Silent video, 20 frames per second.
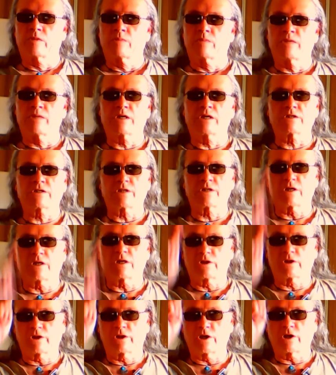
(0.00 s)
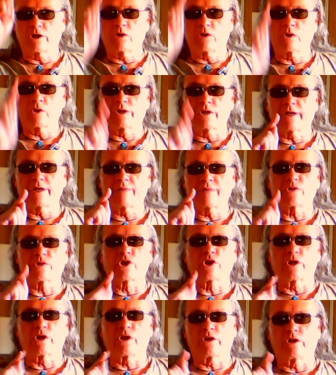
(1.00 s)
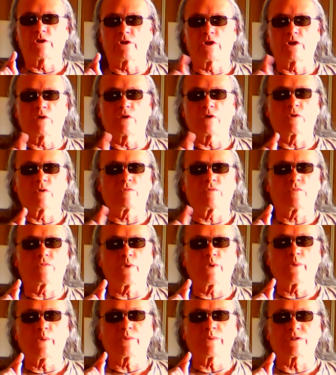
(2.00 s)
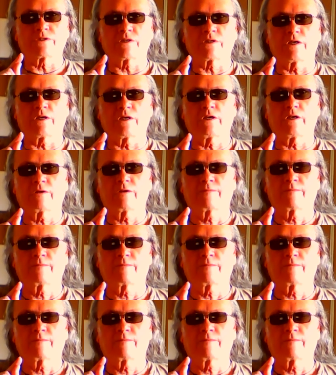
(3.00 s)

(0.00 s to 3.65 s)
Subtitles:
Because on a lower level, on a lower frequency,